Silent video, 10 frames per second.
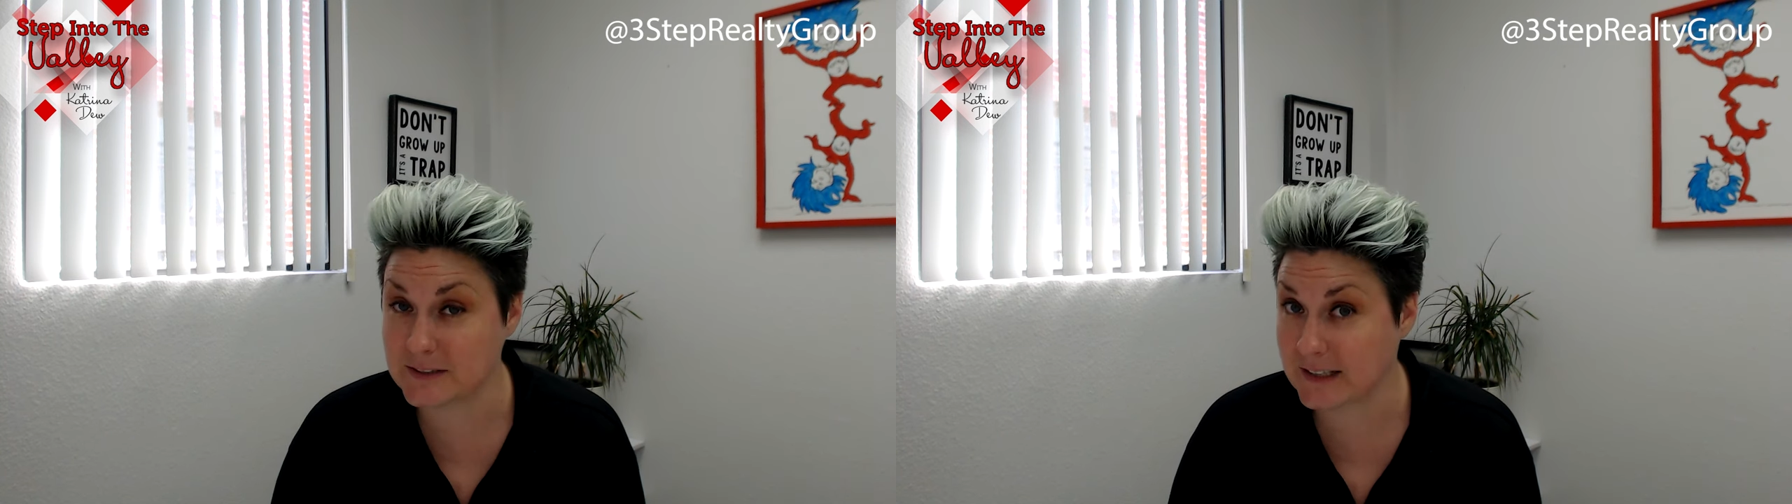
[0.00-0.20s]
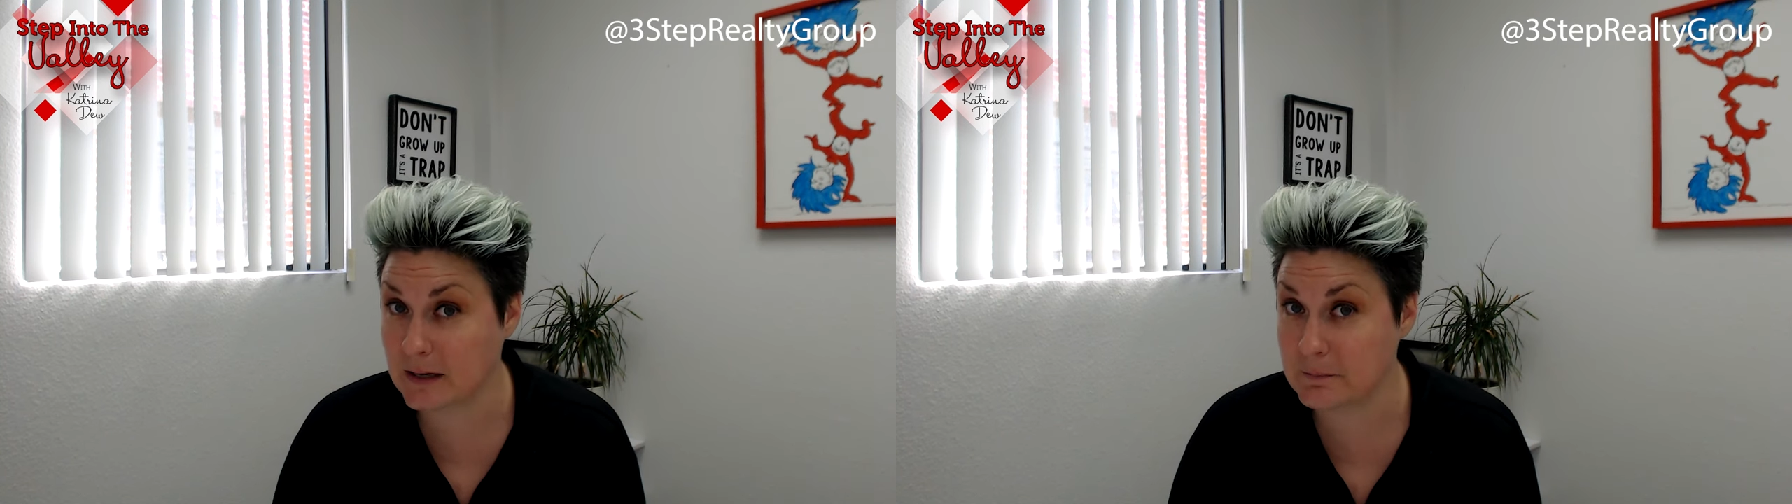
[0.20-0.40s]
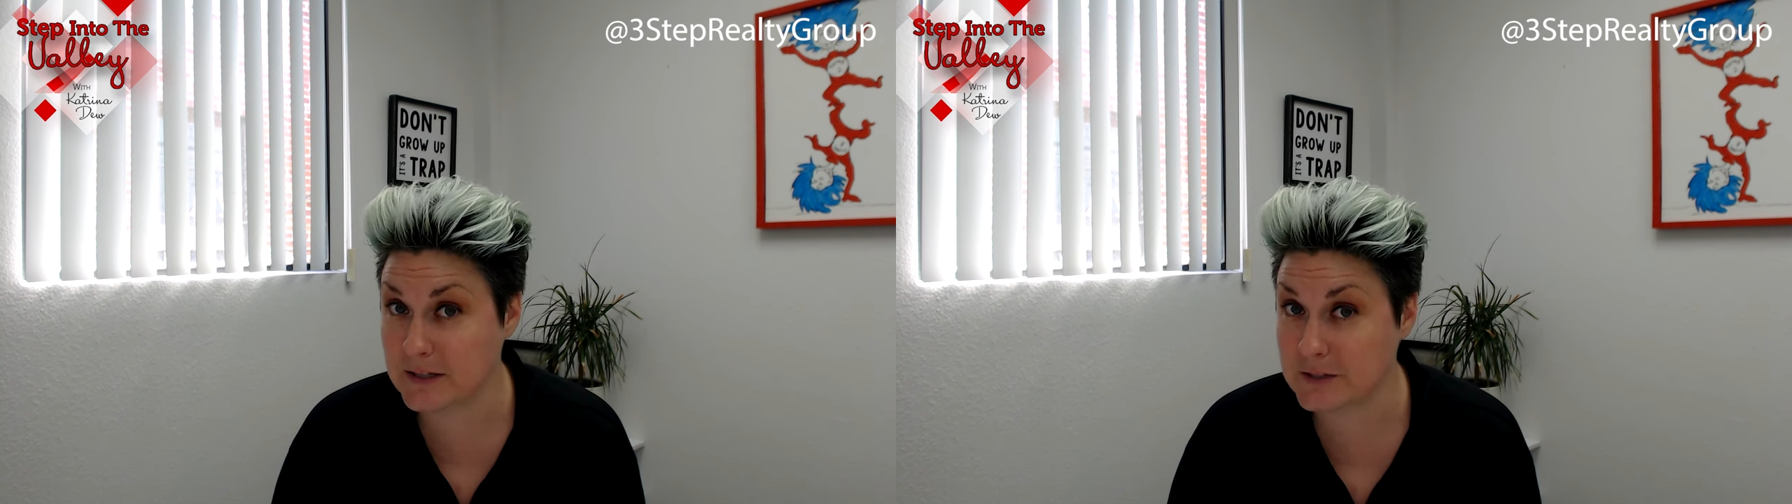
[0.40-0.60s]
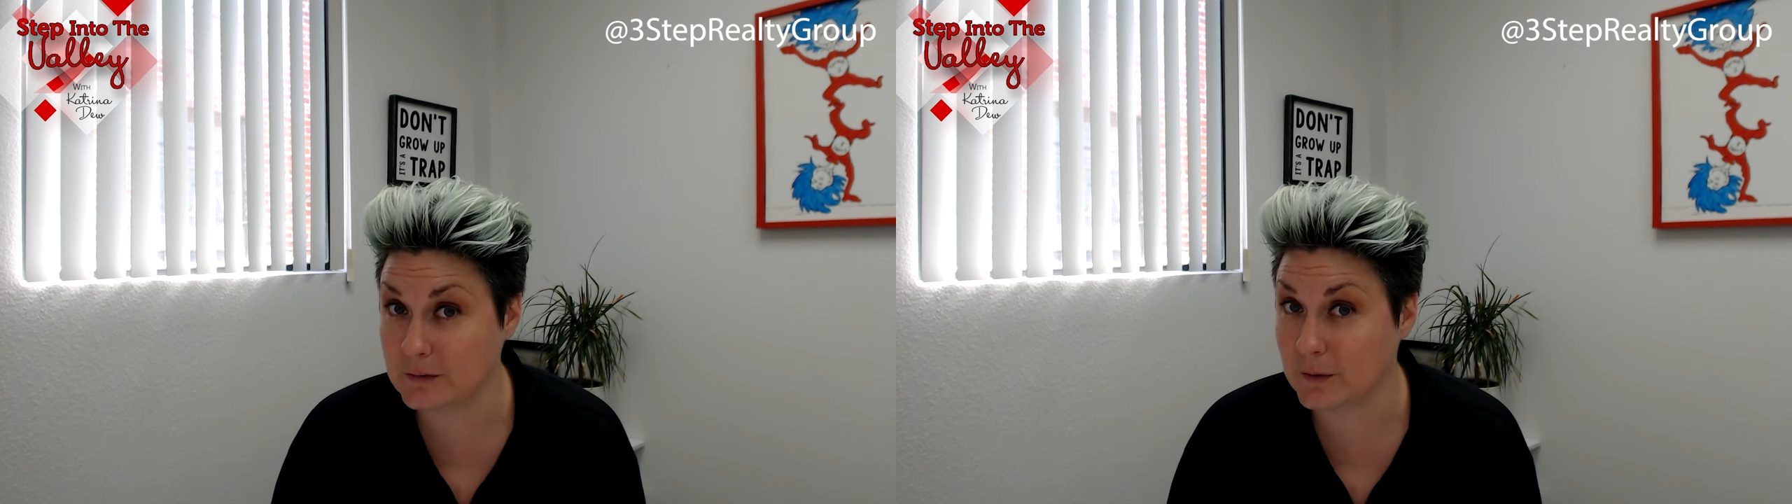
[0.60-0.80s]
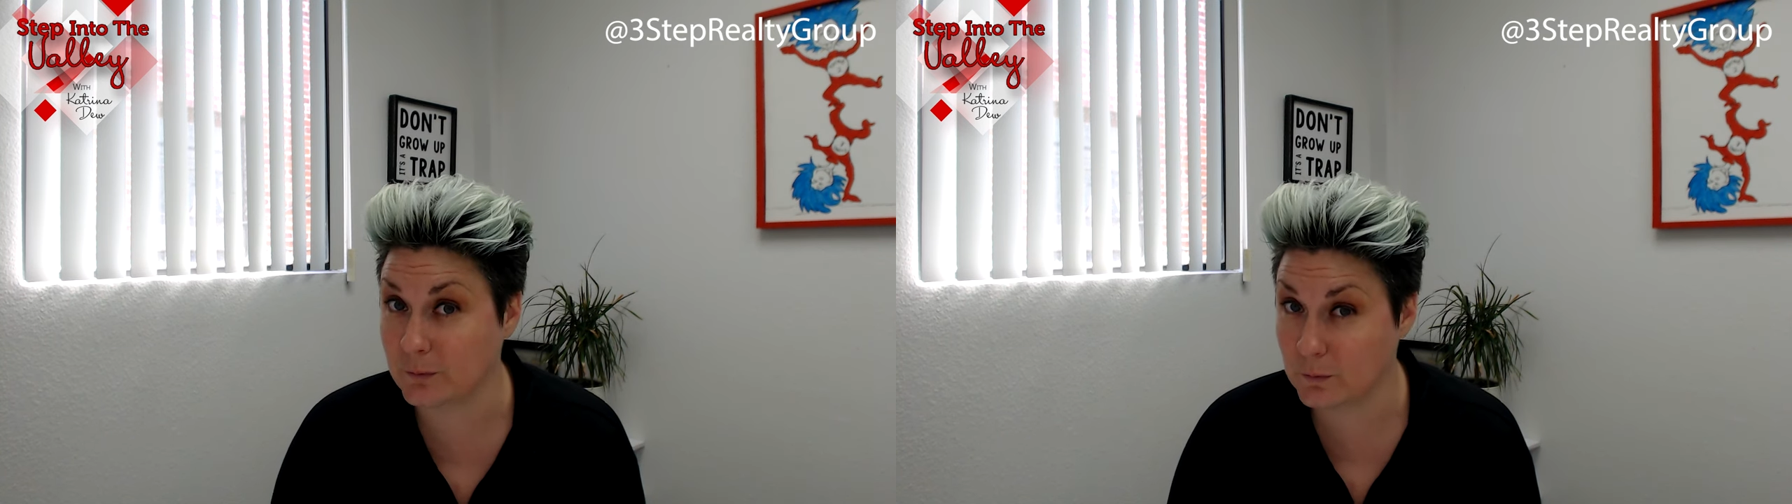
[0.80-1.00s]
like I mentioned
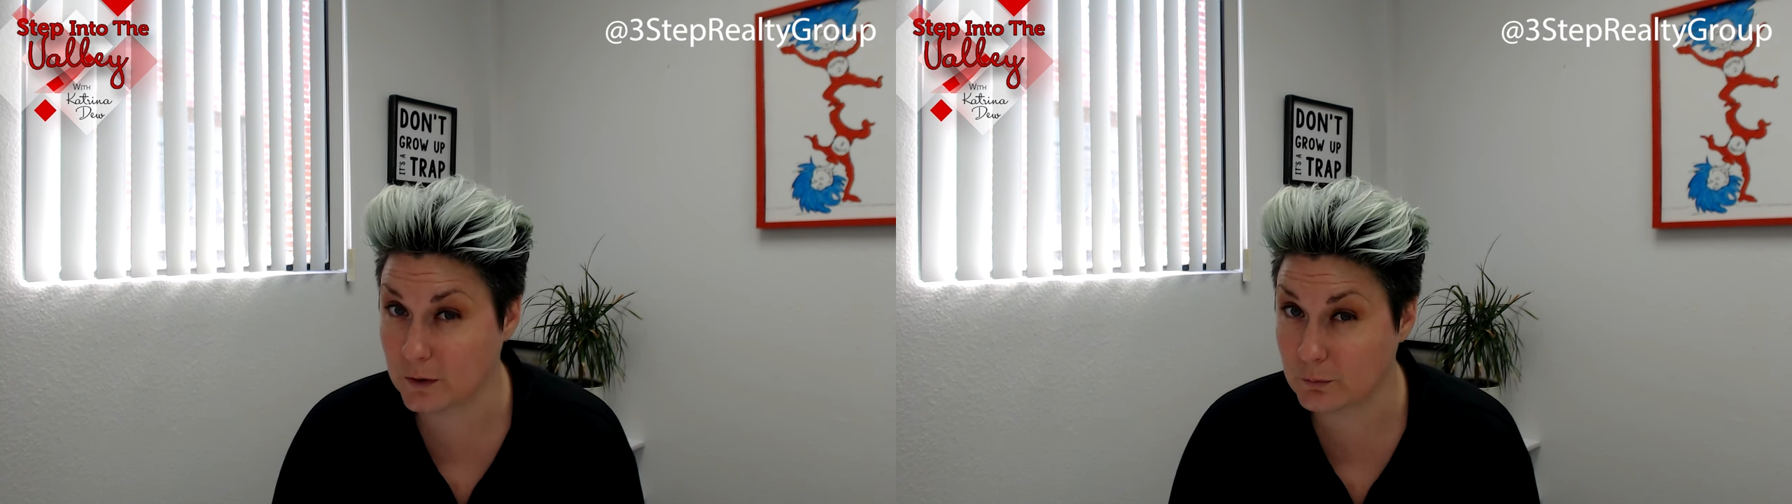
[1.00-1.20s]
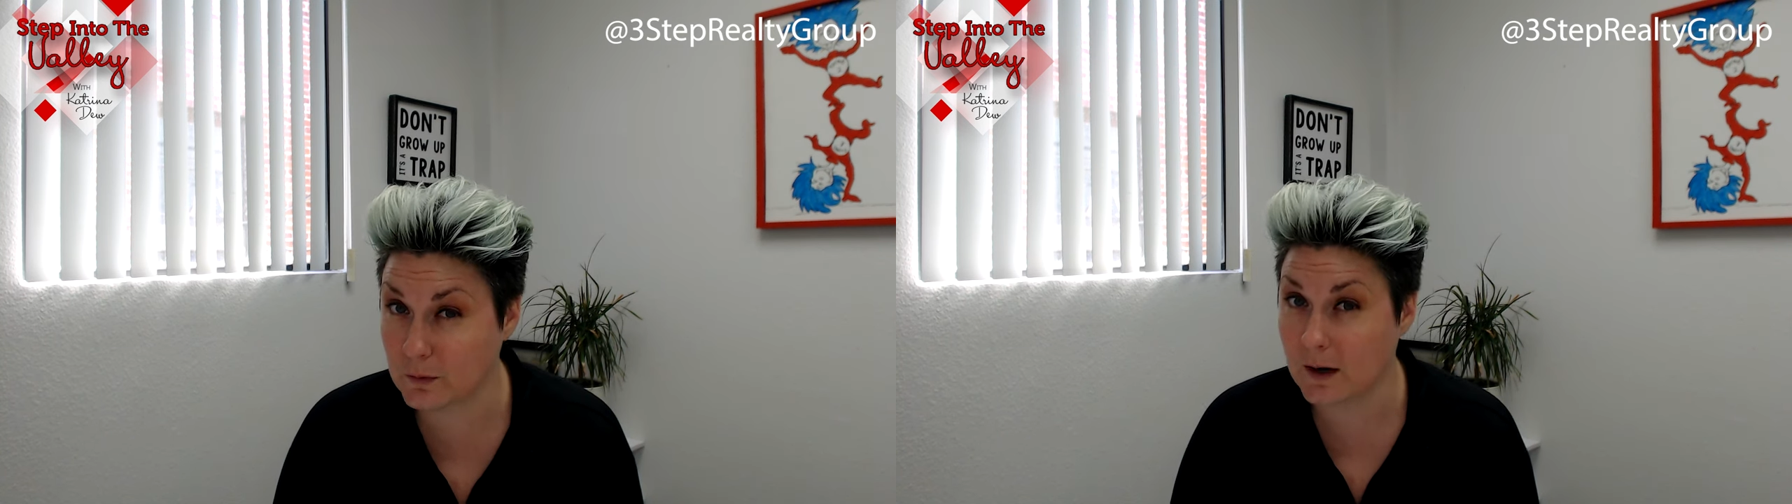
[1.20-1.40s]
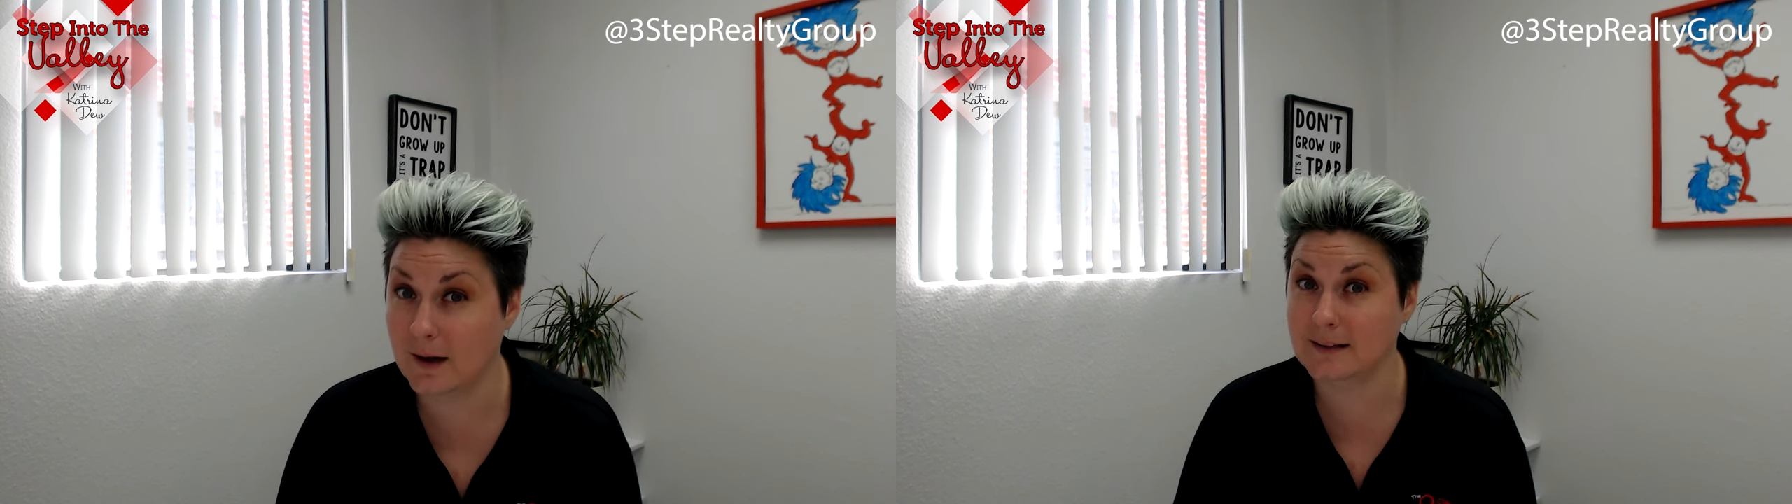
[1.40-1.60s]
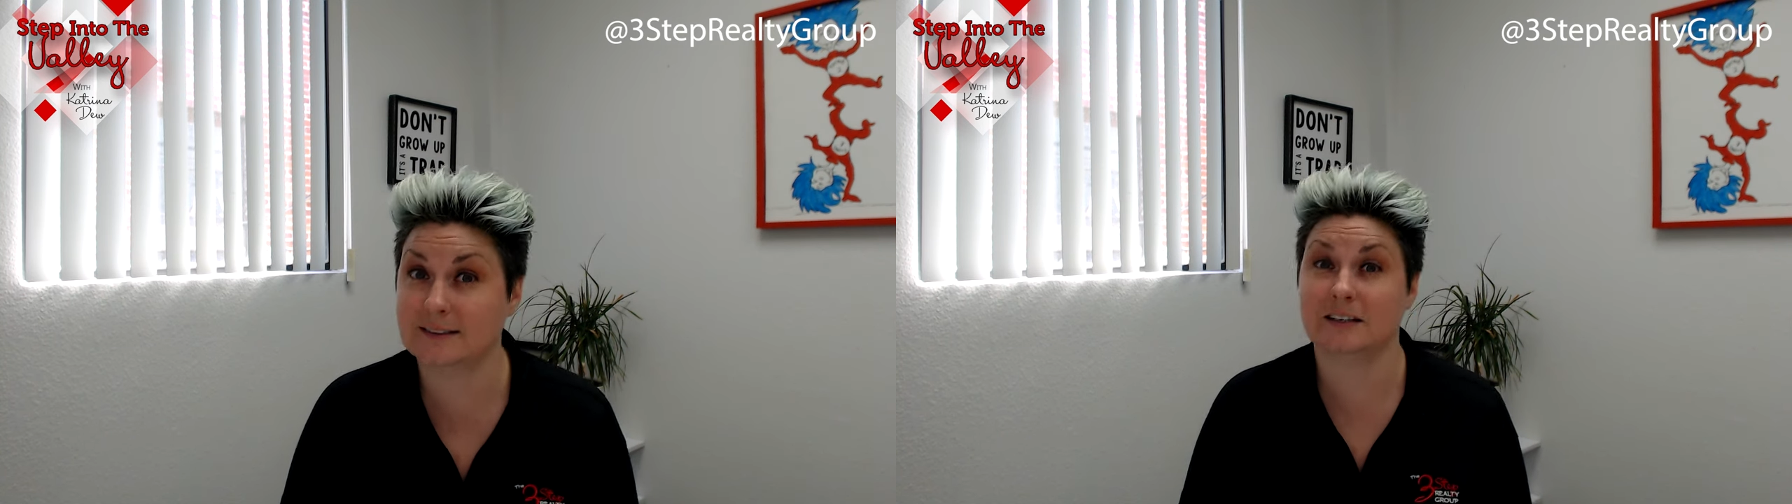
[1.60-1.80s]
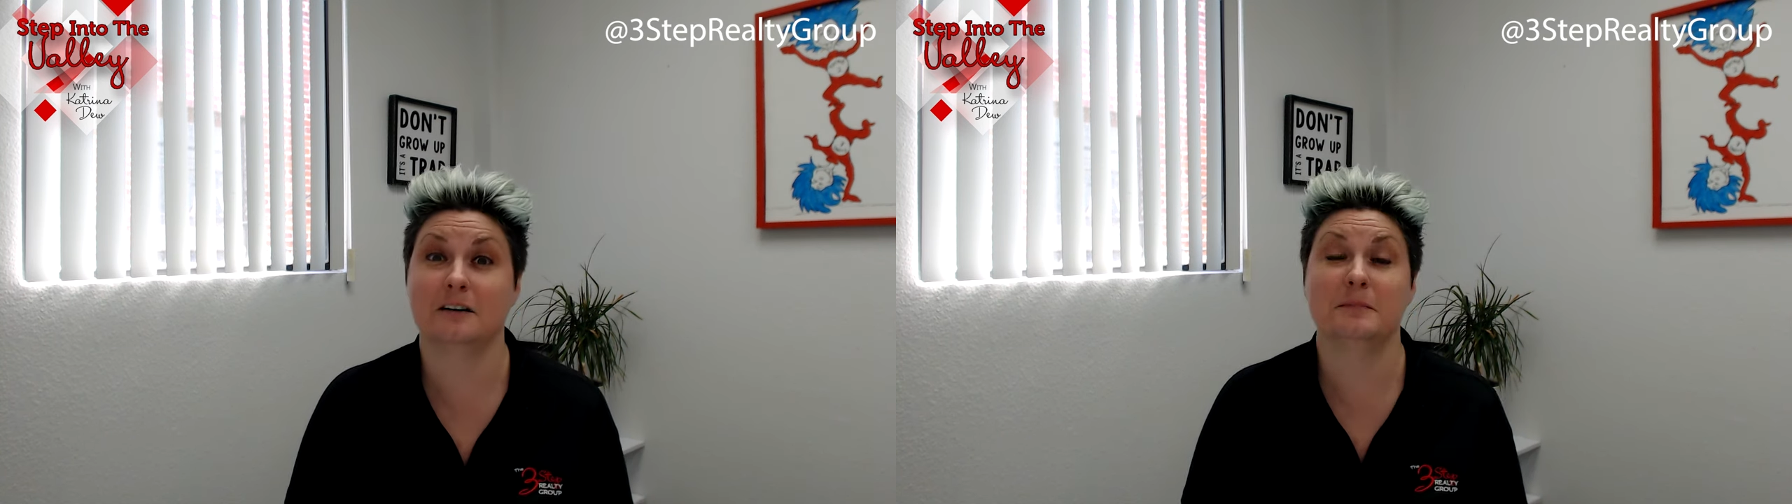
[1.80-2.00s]
with wood rot,